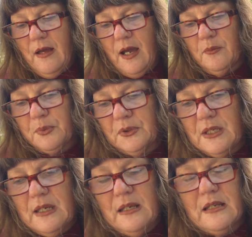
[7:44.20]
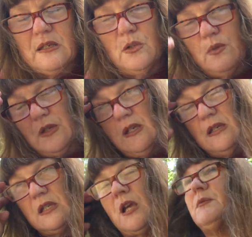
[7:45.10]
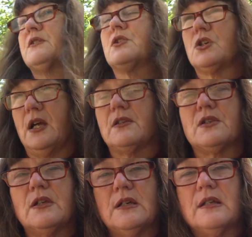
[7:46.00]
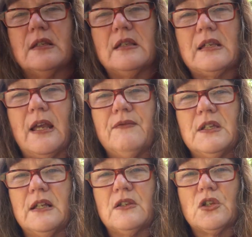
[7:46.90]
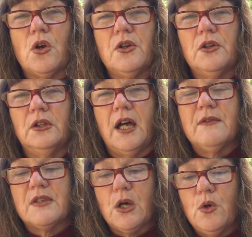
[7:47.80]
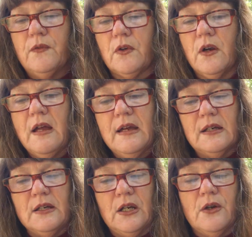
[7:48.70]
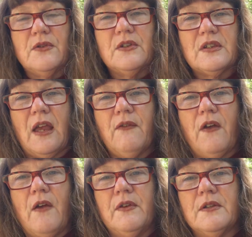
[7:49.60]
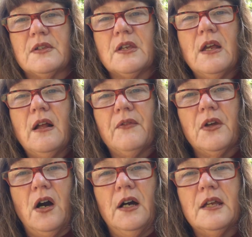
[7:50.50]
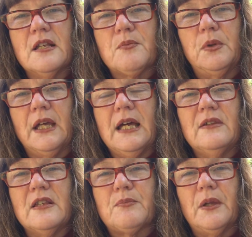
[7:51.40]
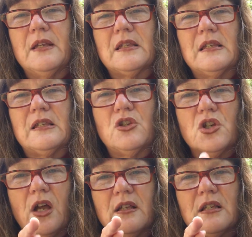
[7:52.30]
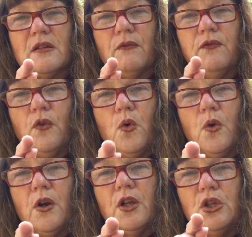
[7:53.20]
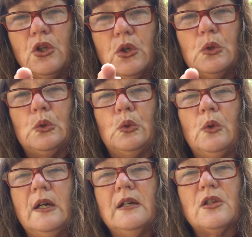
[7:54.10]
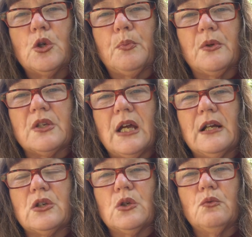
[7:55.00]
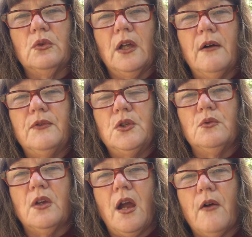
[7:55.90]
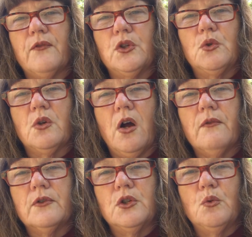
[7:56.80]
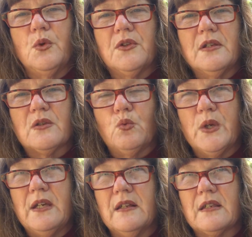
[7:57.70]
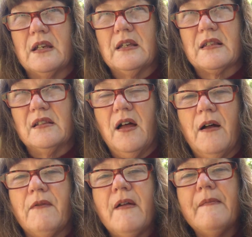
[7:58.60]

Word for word: And please use these stimulus checks to get to safety and start your lives over near the safe havens. God has planned these places just for you to protect you, love you, care for you, cover you with His wings and His love.